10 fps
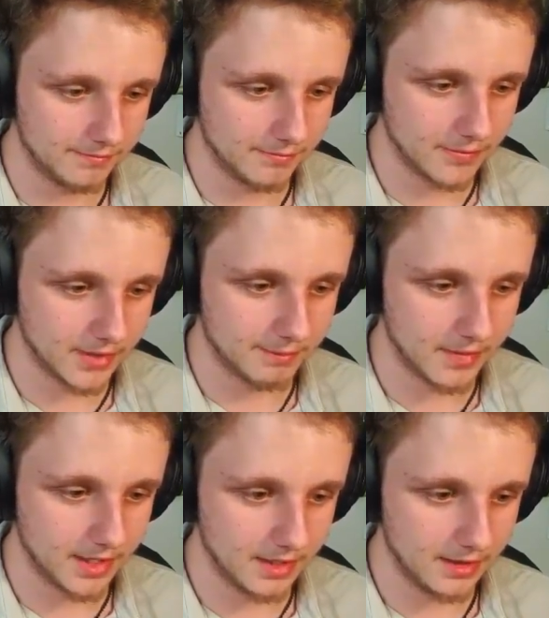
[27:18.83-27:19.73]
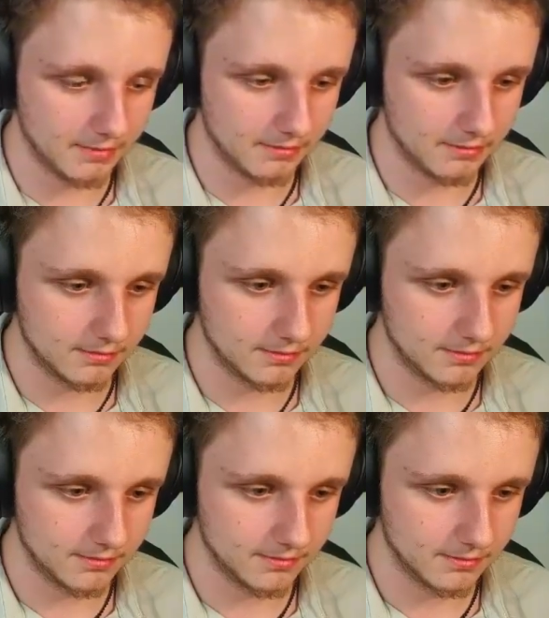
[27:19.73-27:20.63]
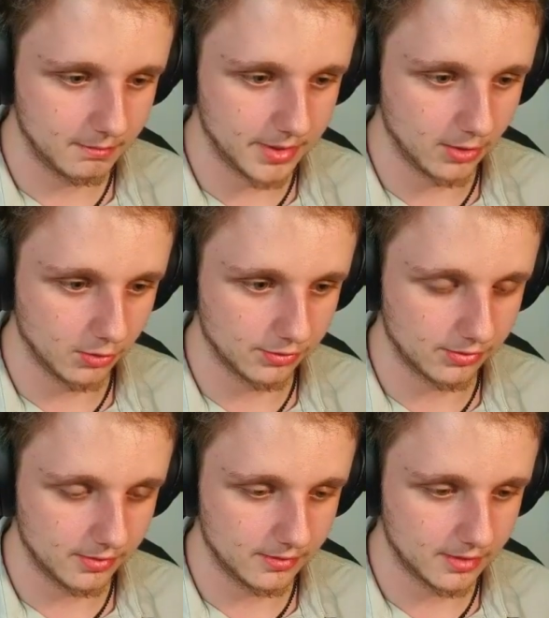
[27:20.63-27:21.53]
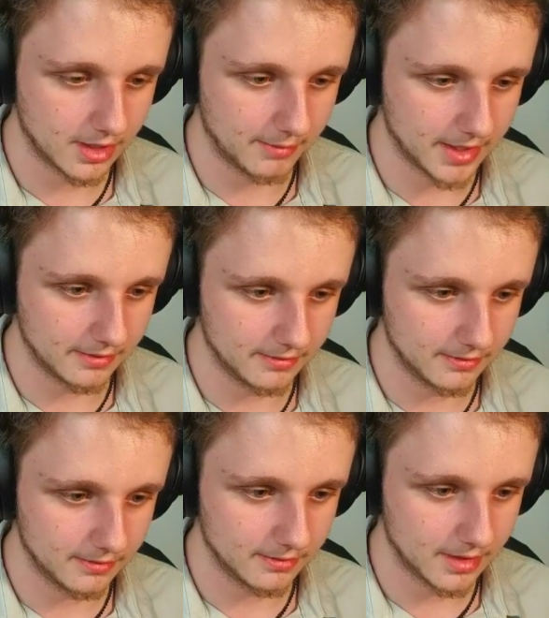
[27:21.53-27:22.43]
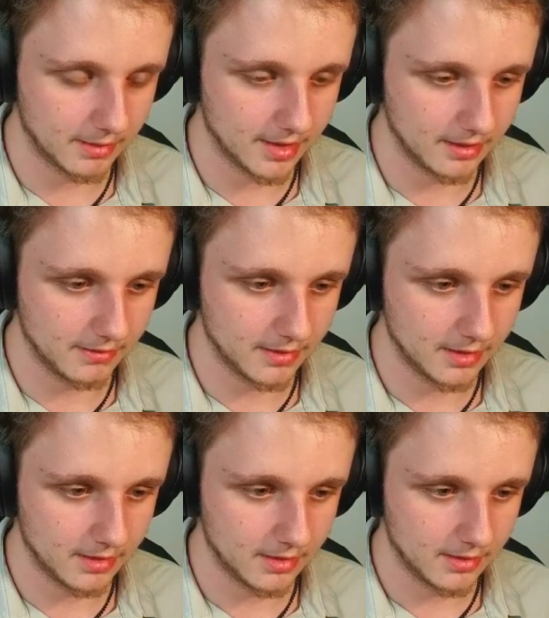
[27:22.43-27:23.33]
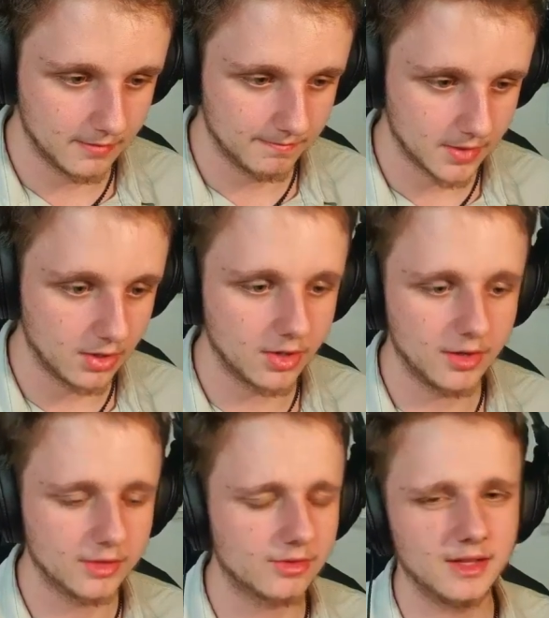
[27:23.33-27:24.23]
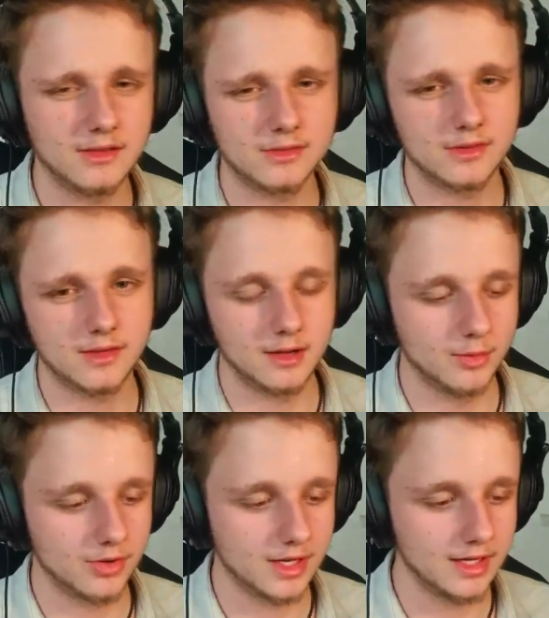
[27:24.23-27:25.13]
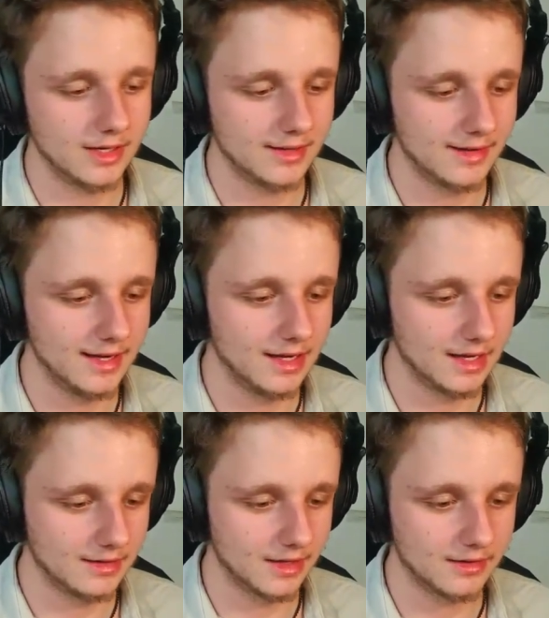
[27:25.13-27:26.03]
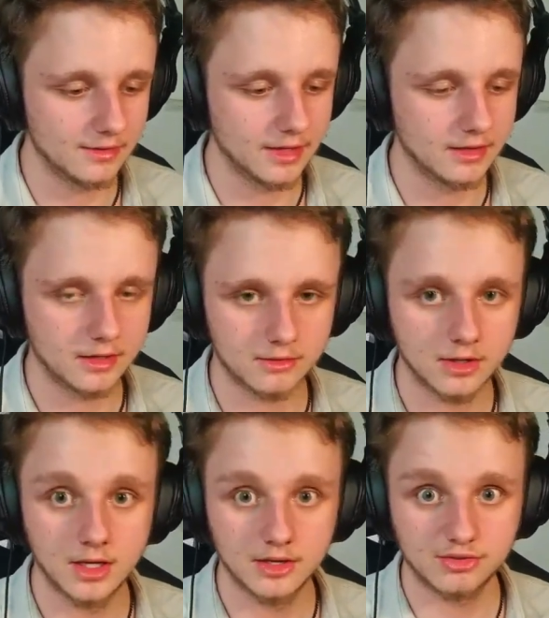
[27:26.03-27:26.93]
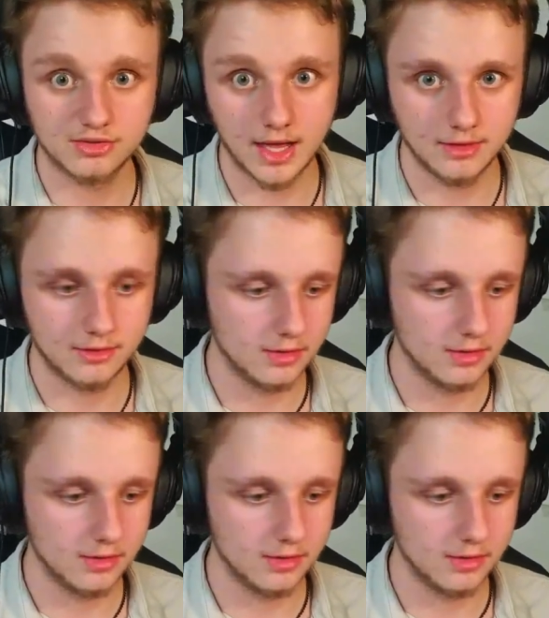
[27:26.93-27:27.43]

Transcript: get my pills. Come on. Gimme. Oh no, it's not instant anymore. They did healing. They did sanity